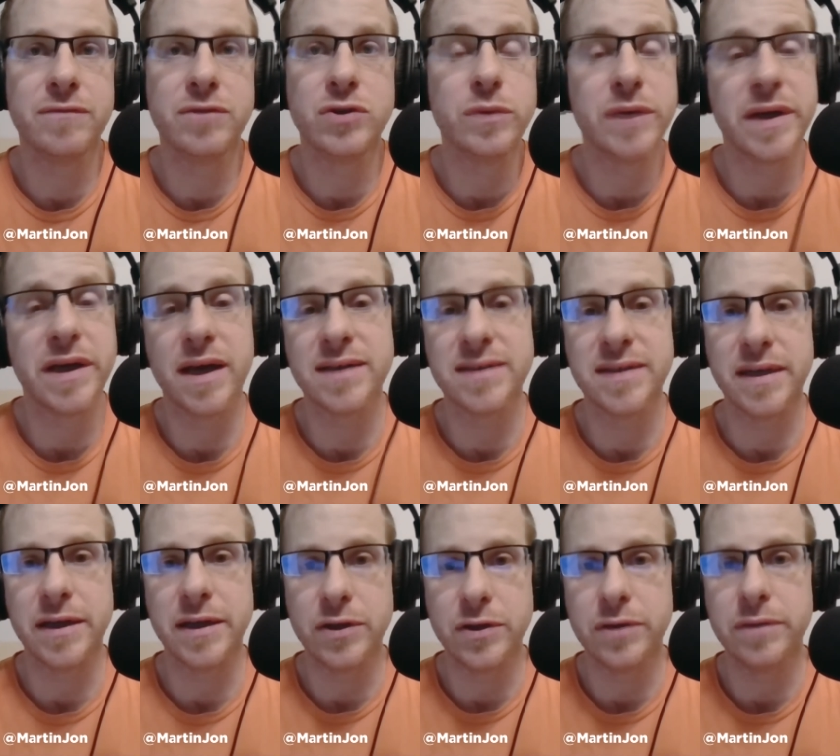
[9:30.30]
doing us
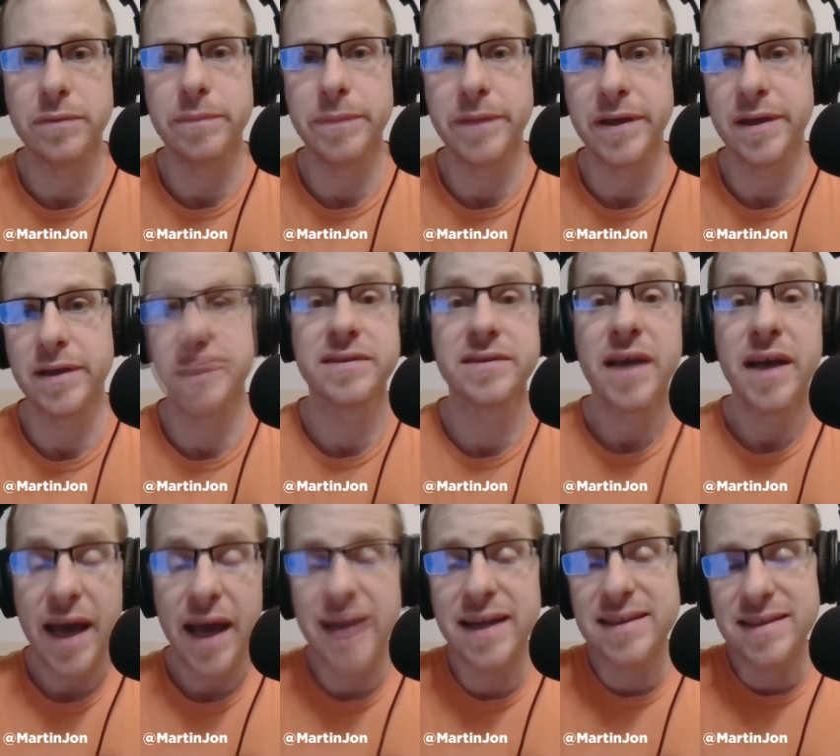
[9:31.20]
any good. Because,
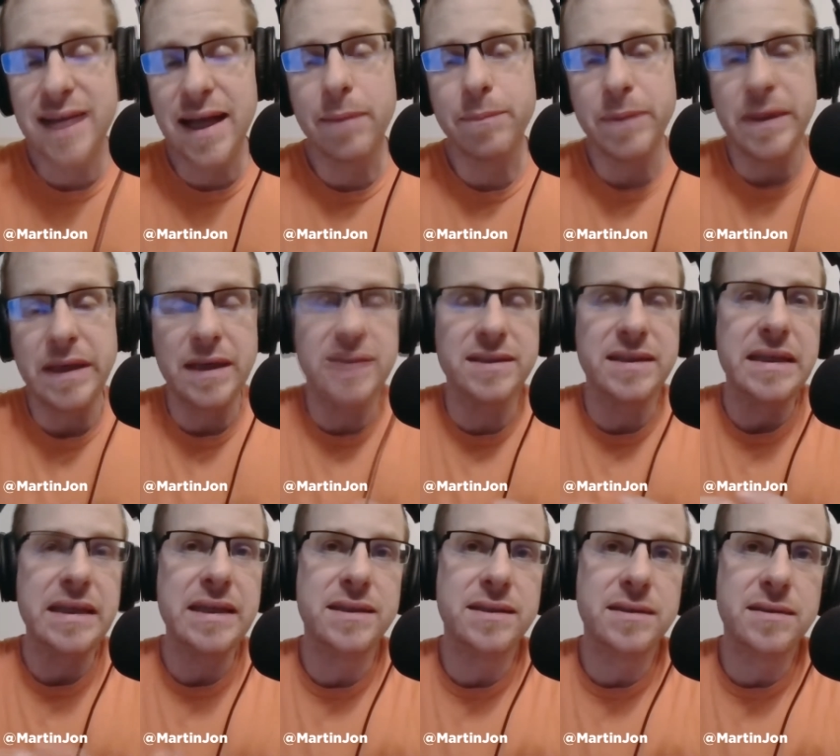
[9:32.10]
and it's not because
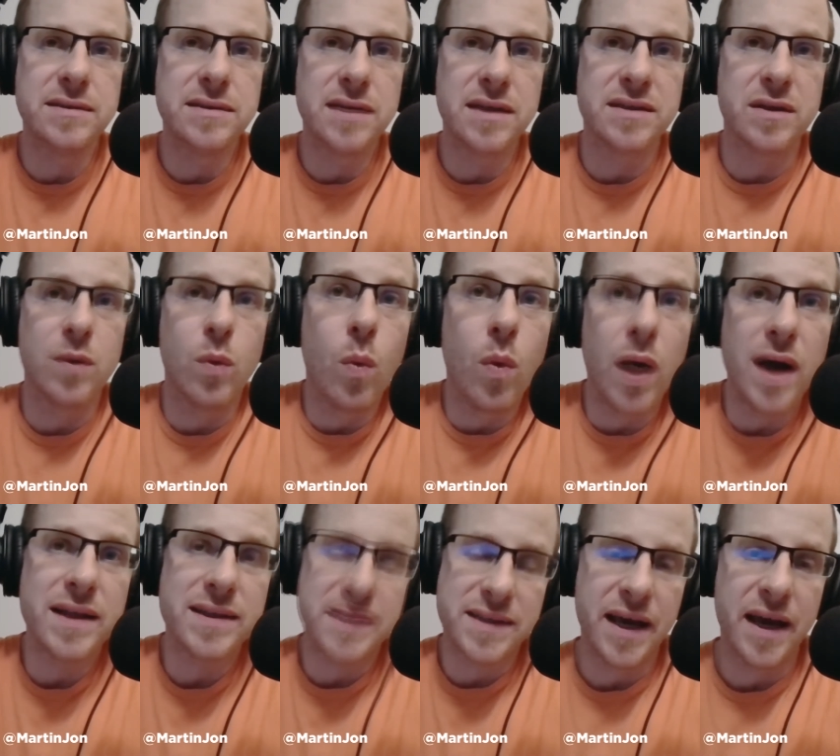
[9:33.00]
he doesn't
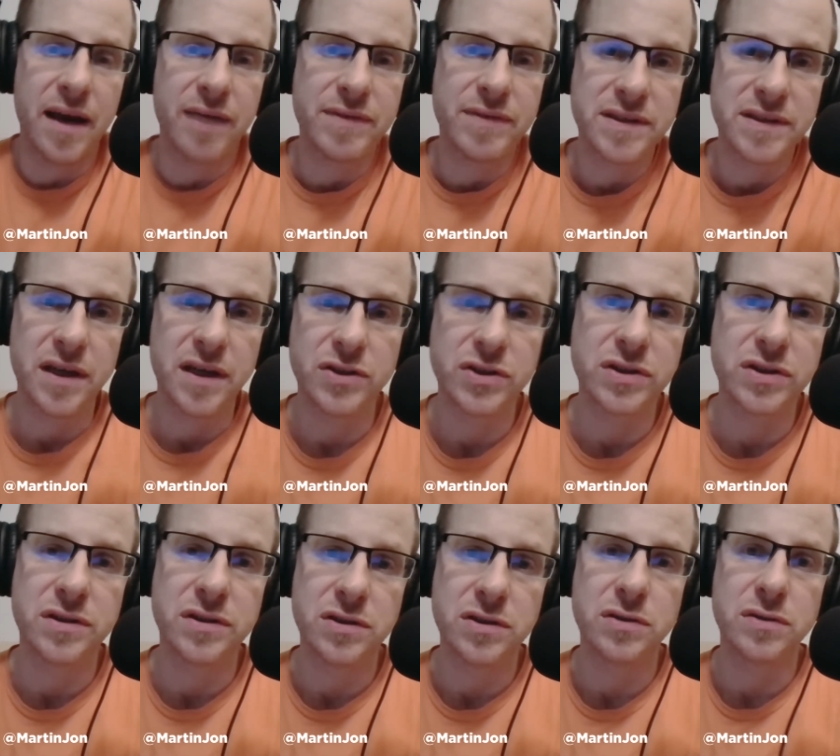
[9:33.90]
want to have
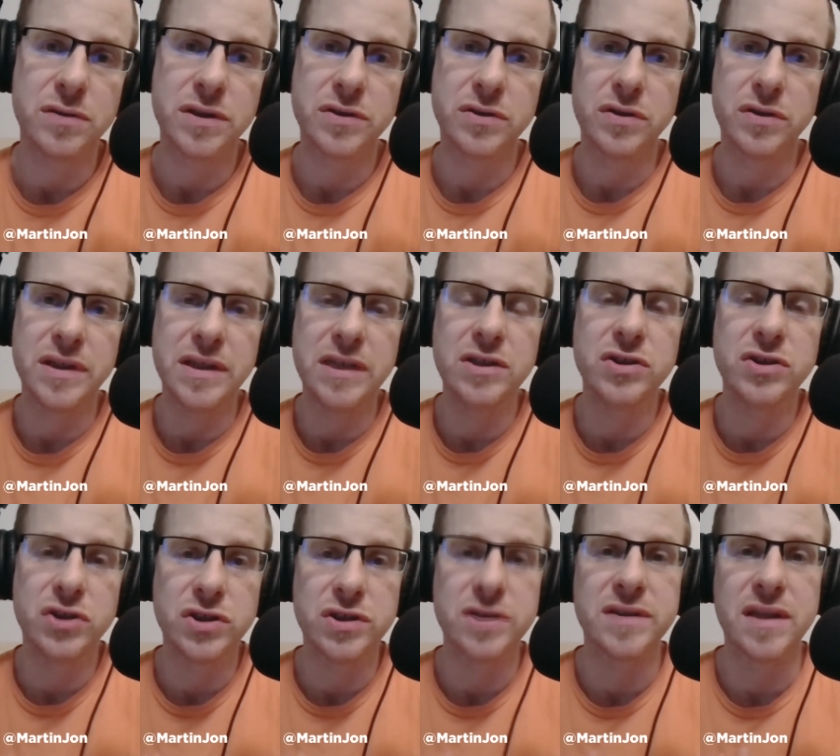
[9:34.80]
intention to do us good.
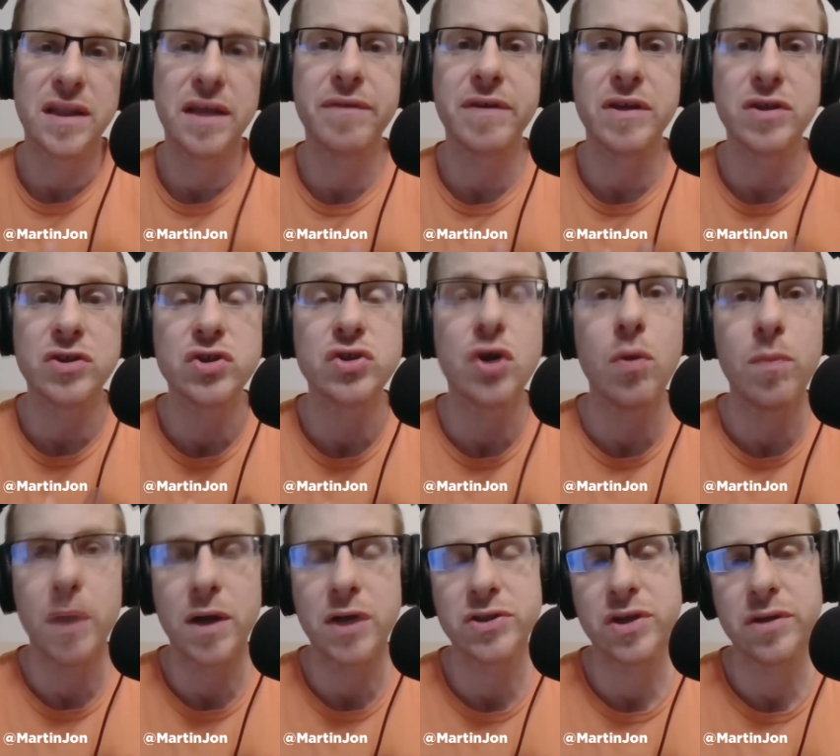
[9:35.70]
He's just living
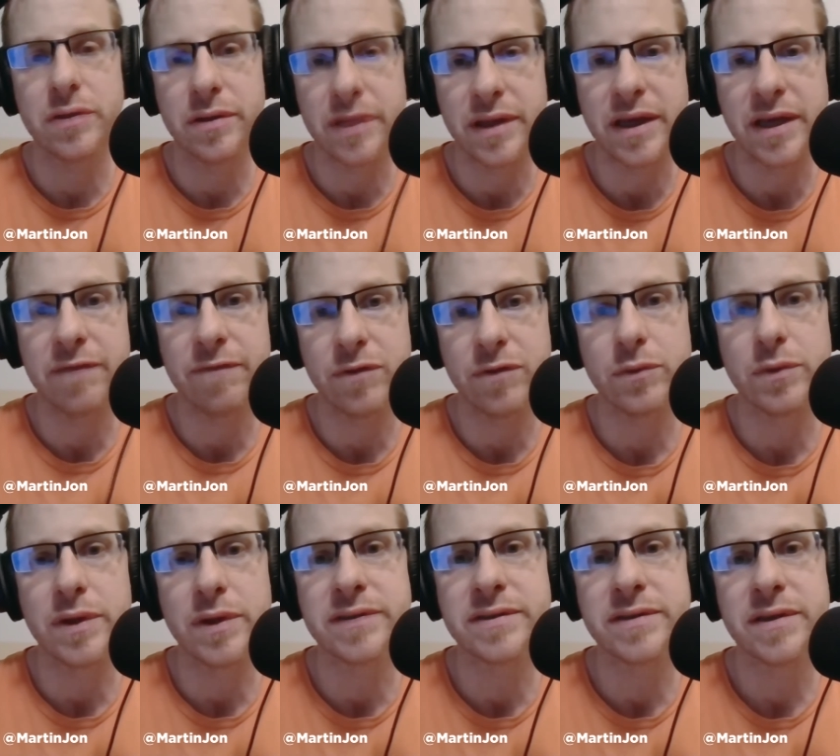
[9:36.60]
so much under the
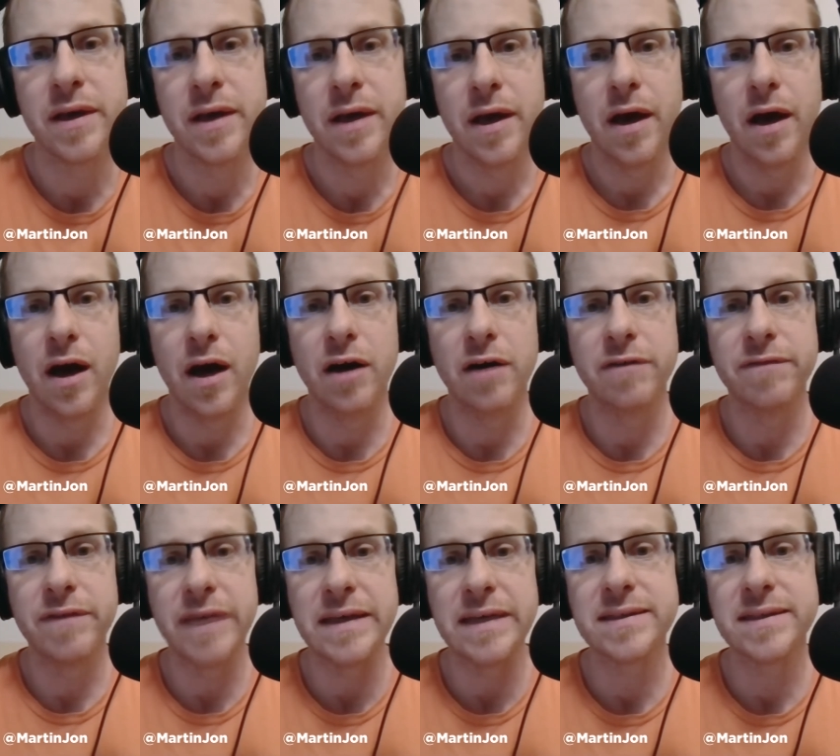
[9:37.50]
influence
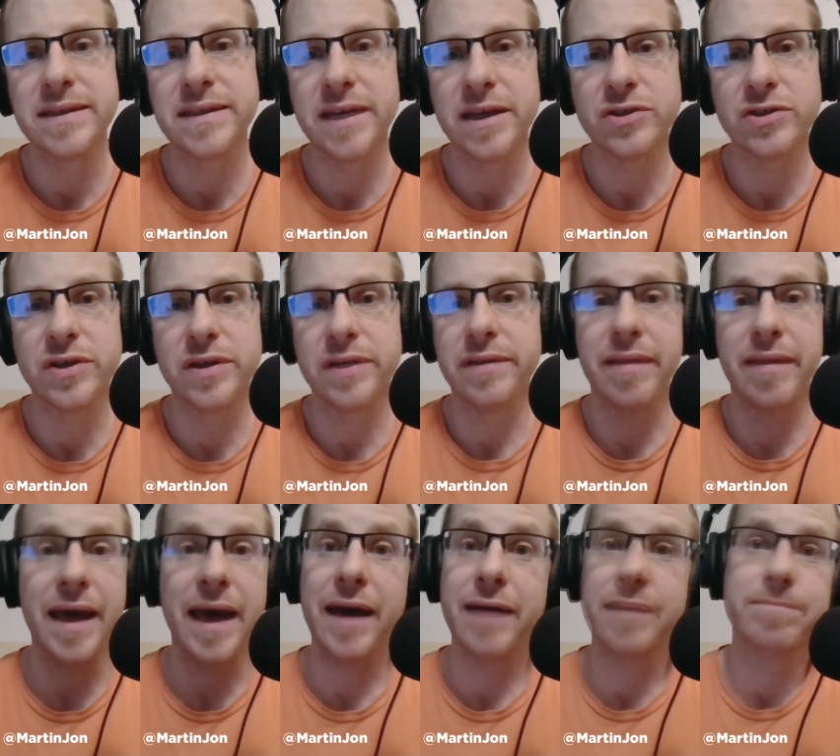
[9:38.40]
of his addiction
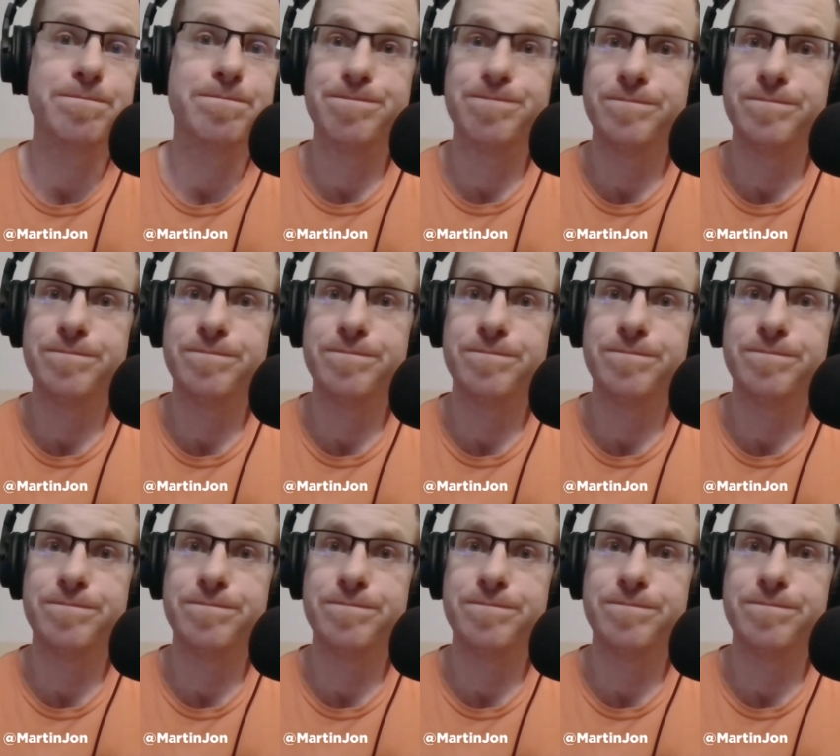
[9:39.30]
that